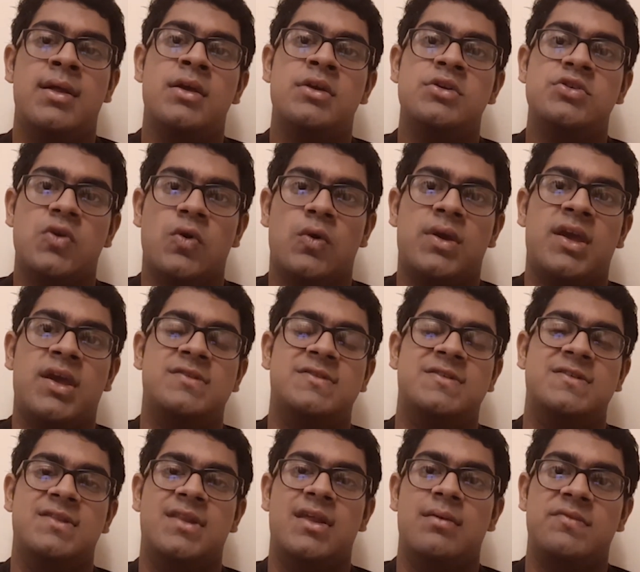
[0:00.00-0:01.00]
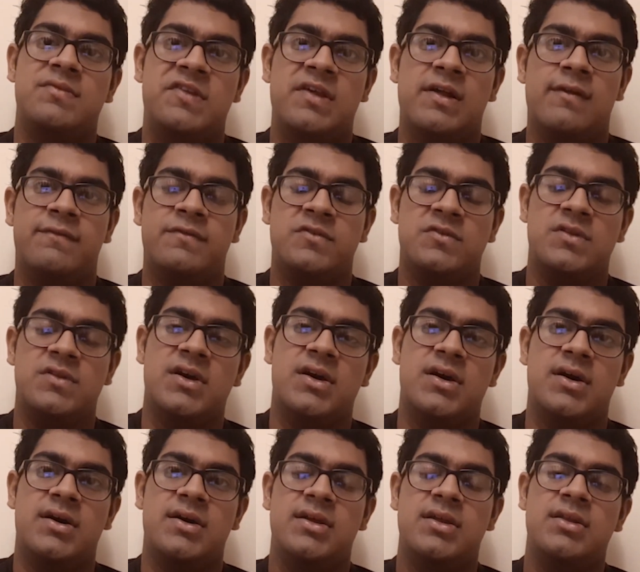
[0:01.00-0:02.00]
showcasing themselves to
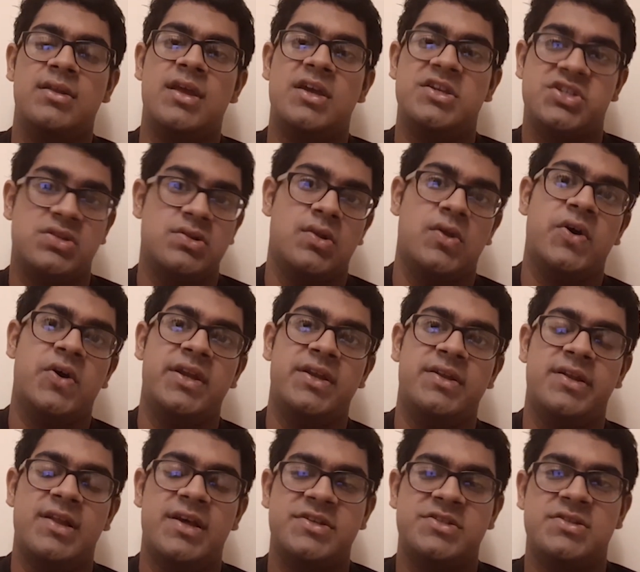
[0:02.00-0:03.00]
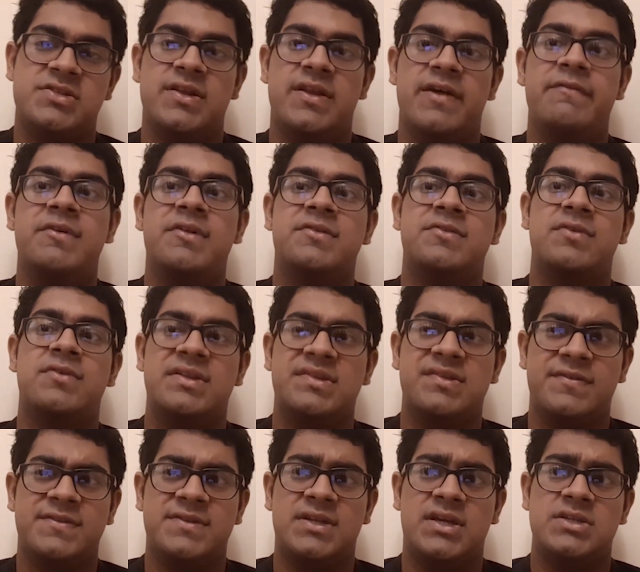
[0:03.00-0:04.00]
the national or international level. So as
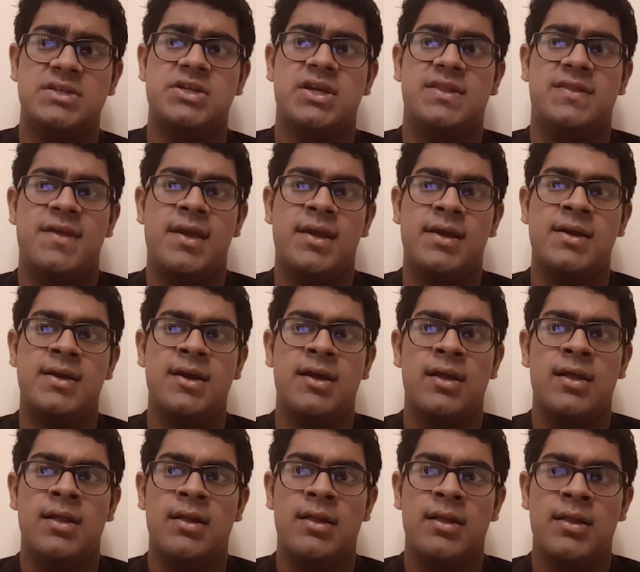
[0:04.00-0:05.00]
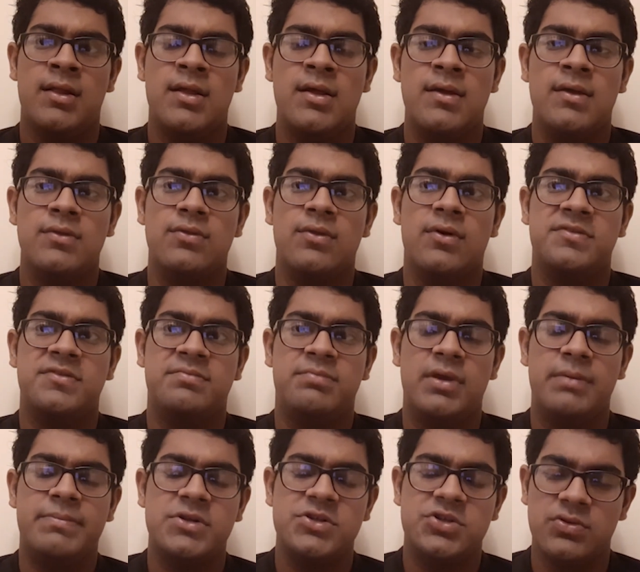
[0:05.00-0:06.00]
of such, I think those
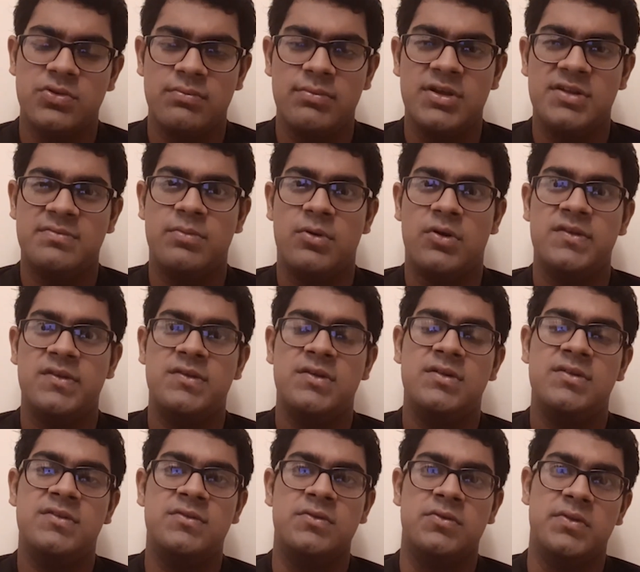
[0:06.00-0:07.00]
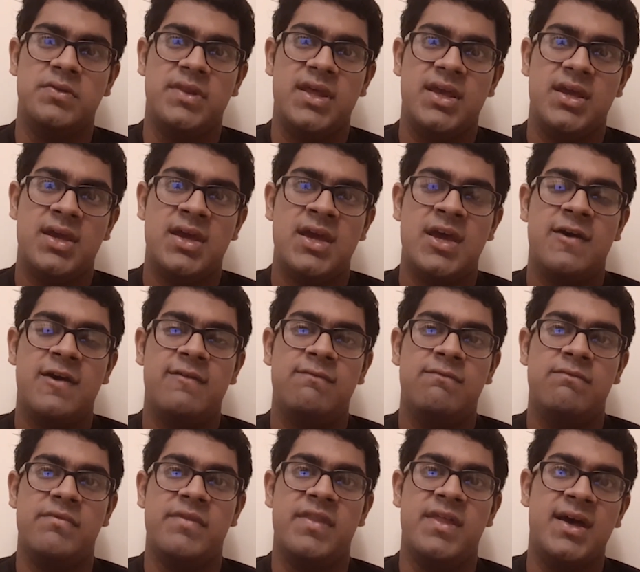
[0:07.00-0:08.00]
people should be sponsored so they have
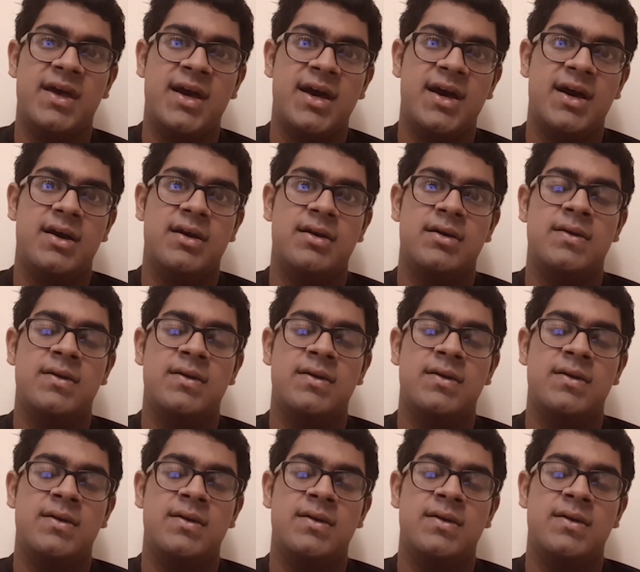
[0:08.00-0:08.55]
their